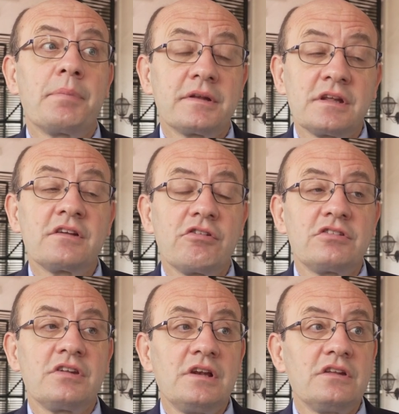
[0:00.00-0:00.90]
but
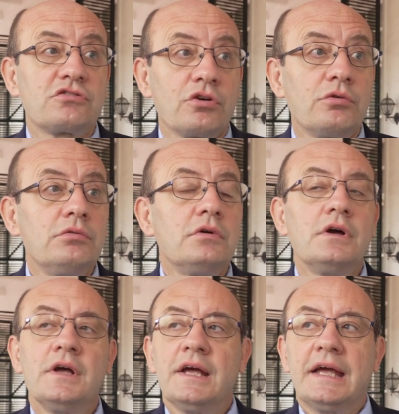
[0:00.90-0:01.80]
increasingly so
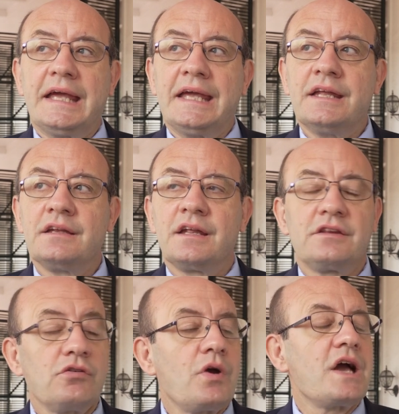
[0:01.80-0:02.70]
in the
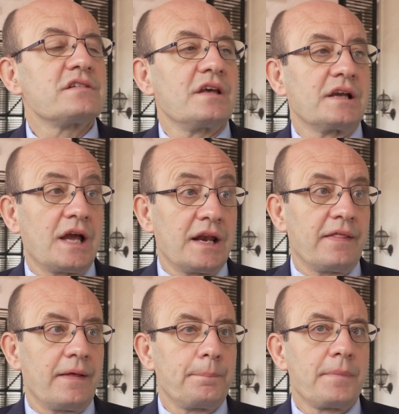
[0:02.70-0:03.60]
US and
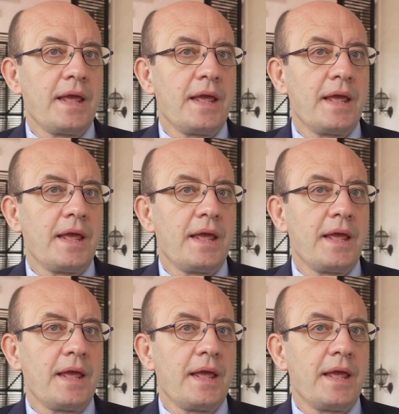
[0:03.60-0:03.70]
Canada.